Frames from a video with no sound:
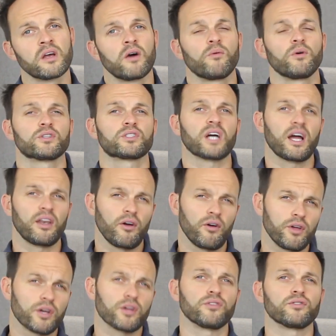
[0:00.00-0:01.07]
which I know
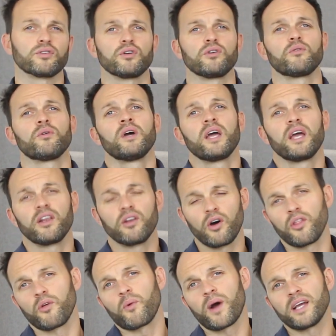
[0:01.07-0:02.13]
you can do in
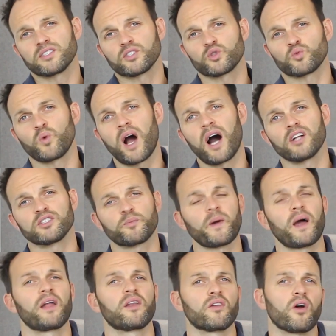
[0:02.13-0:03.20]
other ways as well,
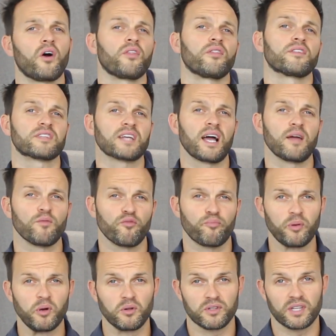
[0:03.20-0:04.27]
depending on the type of
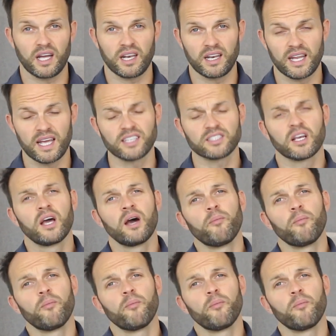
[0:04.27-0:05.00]
build that it is.